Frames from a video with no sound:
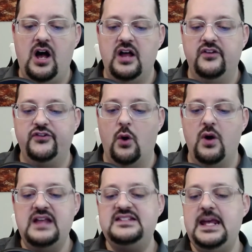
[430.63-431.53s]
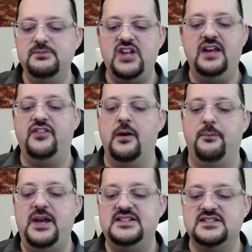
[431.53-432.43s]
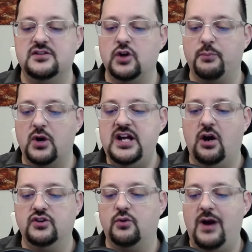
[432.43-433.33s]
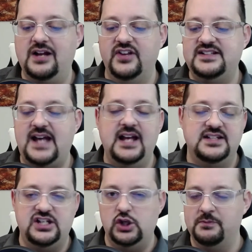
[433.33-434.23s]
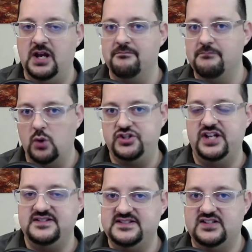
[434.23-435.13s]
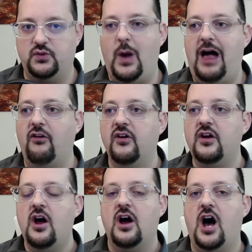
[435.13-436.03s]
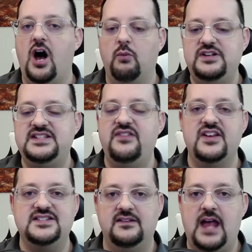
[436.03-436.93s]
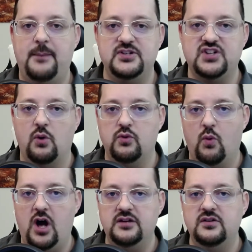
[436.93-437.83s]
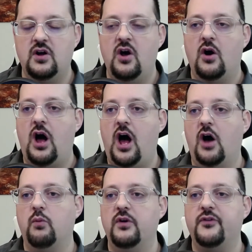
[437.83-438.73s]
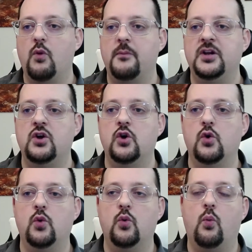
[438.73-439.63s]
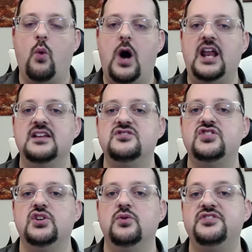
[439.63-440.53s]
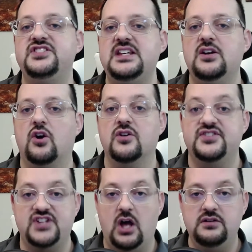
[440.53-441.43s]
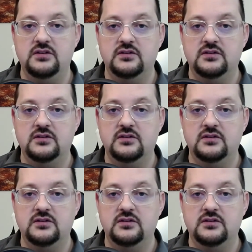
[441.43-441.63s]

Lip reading: So it seems like the pieces of debris are directly tied to human emotions as well. We see this in episode 1 with the woman who wanted to see her son,